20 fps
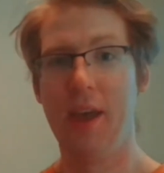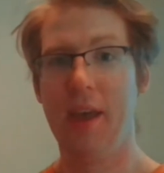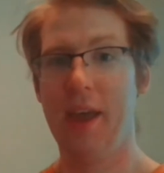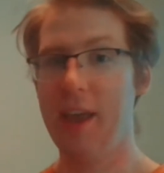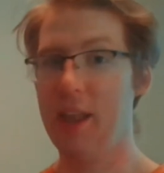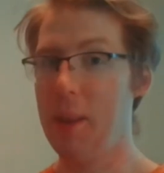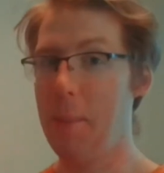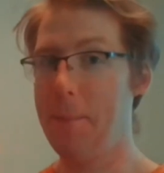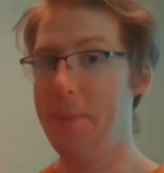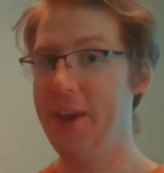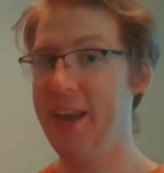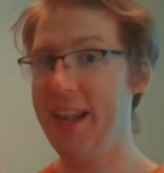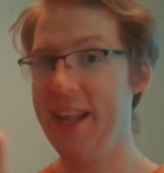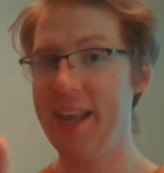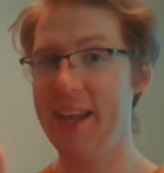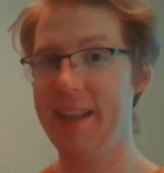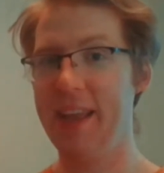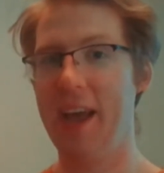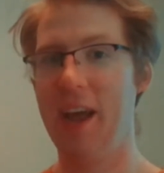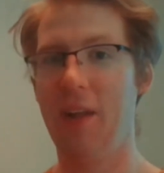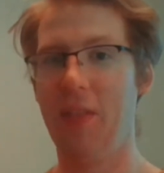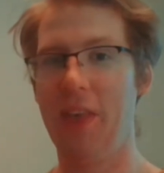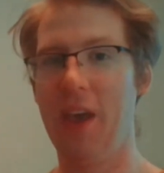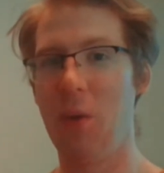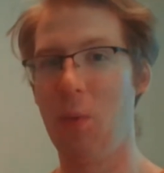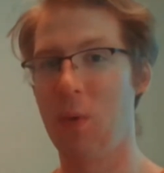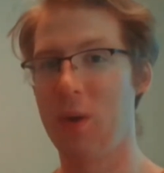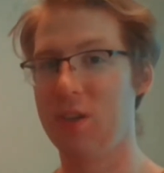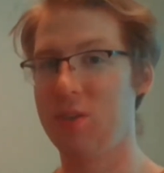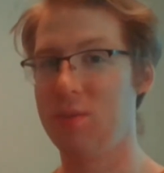And depending on how
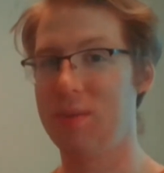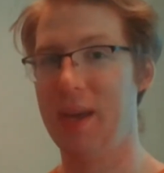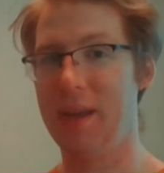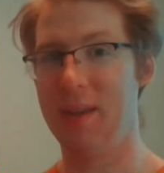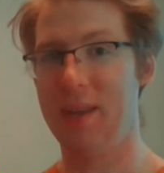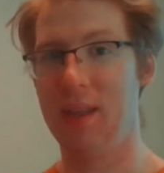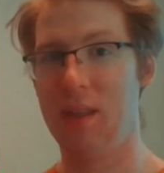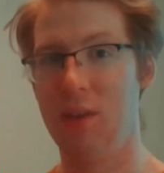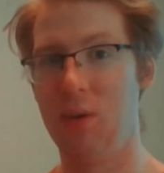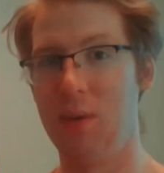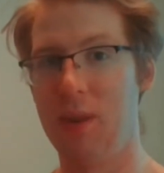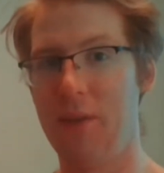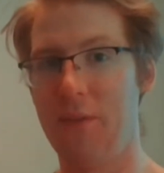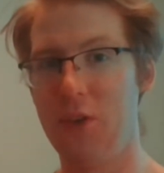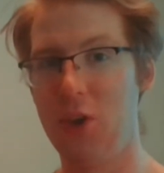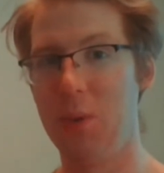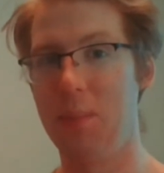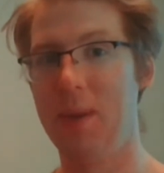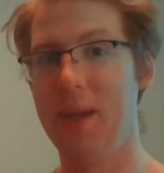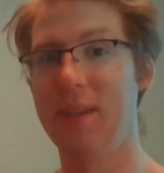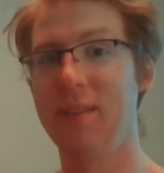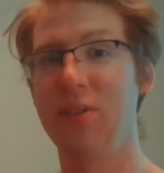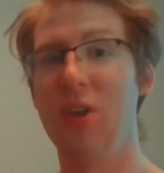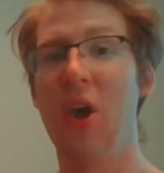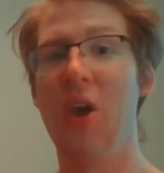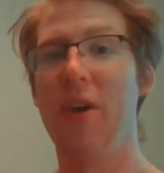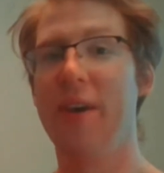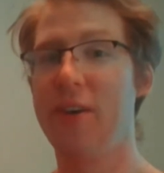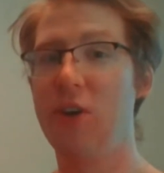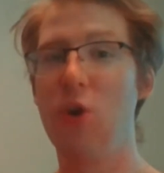that works, which I'll get to in a few minutes,
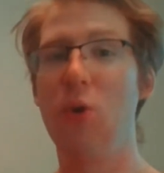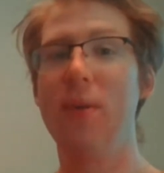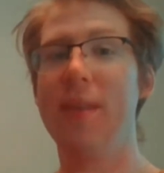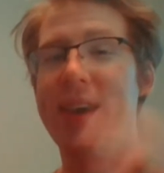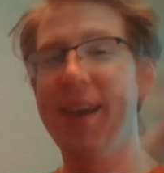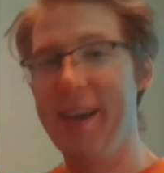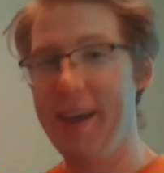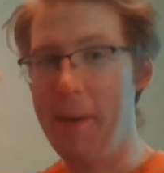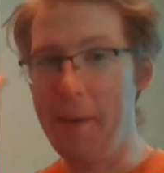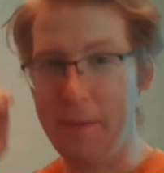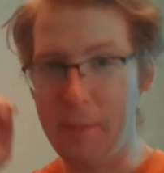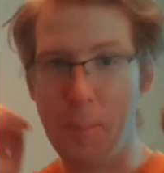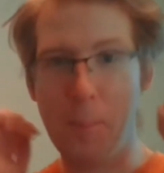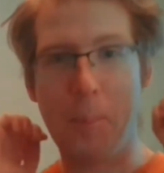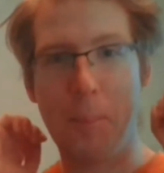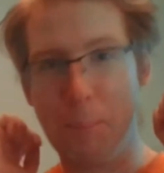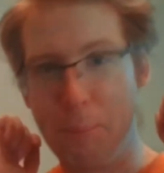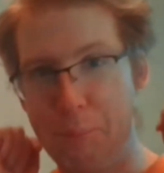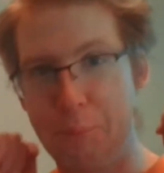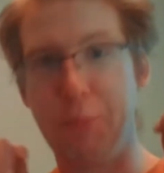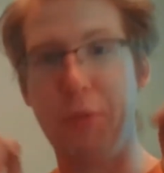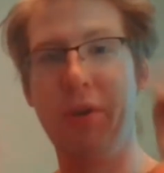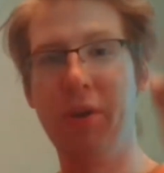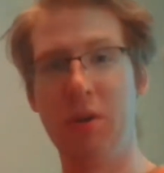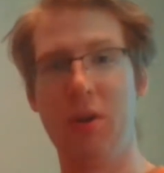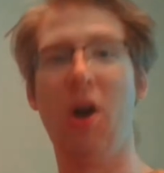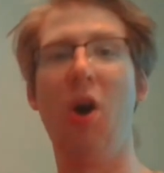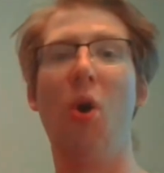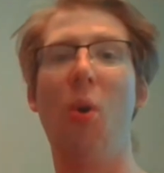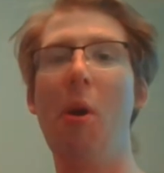could
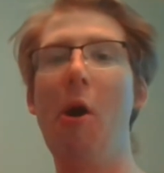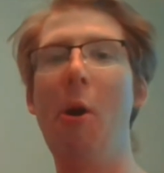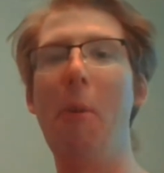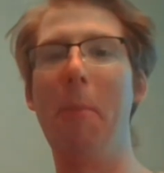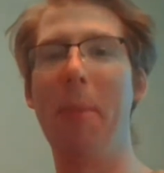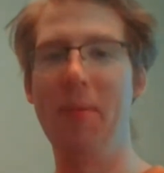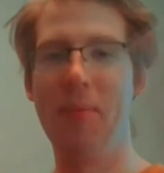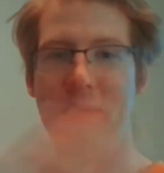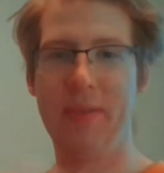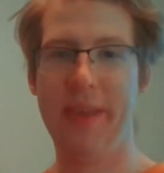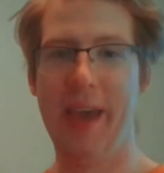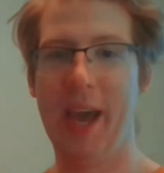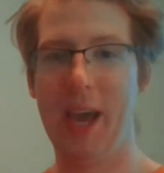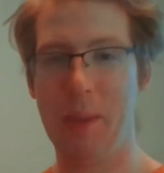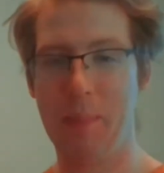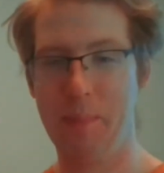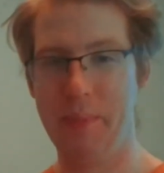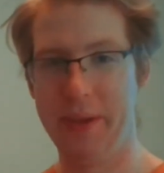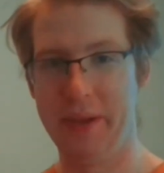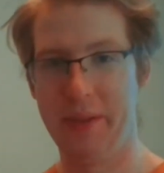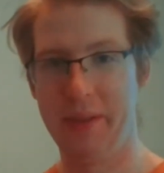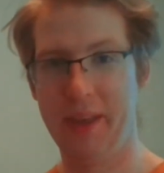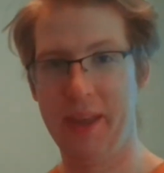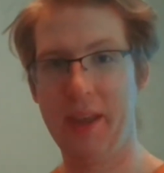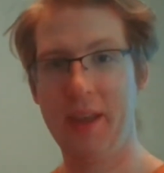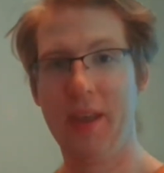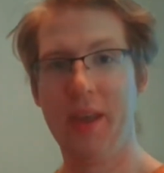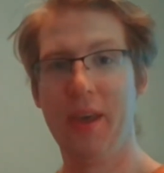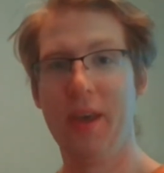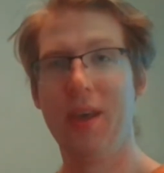blow open deck
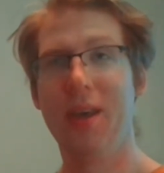building.